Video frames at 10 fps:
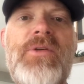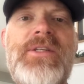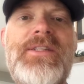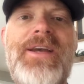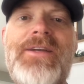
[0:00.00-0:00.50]

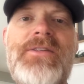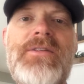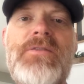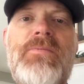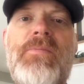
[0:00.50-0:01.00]

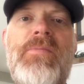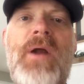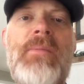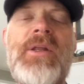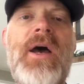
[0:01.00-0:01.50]
presentation is
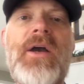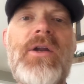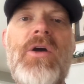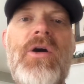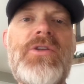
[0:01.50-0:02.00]
probably not
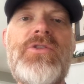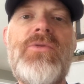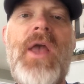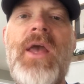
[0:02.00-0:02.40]
going to cost you